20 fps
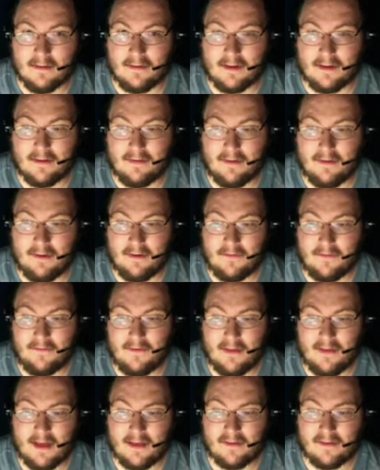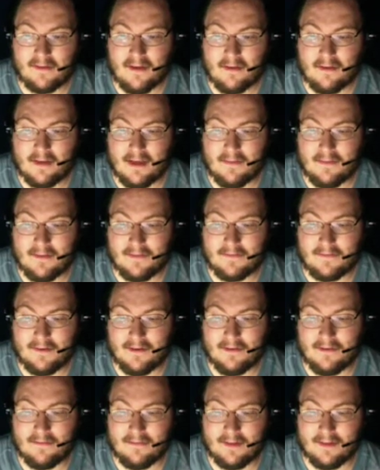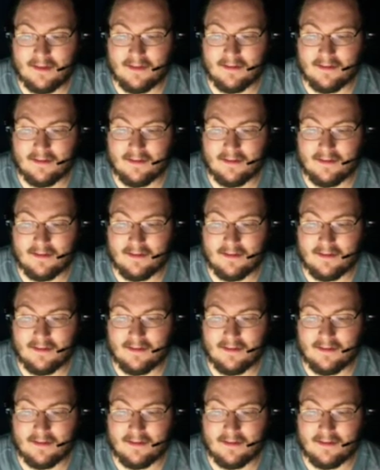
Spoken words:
I really don't feel like soaking my phones.